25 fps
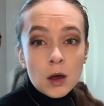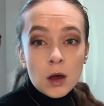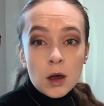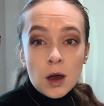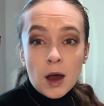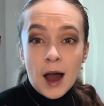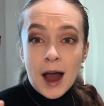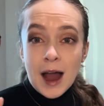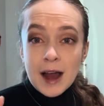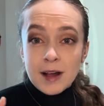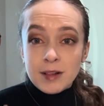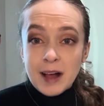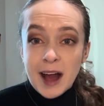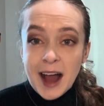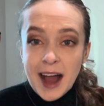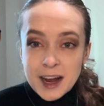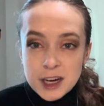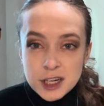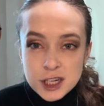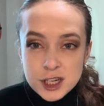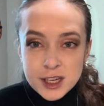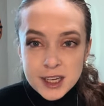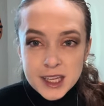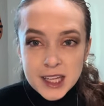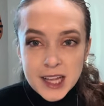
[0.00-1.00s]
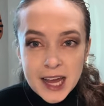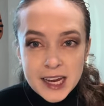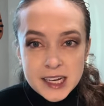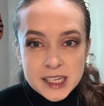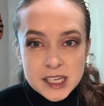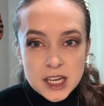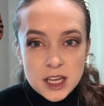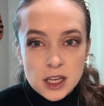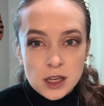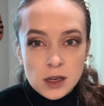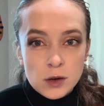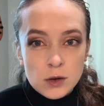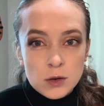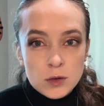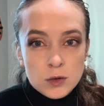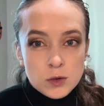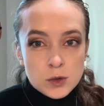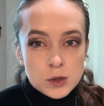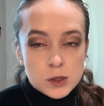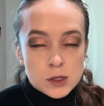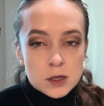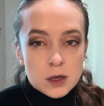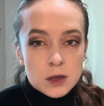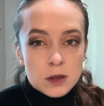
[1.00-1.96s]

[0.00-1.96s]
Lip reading: I actually like to use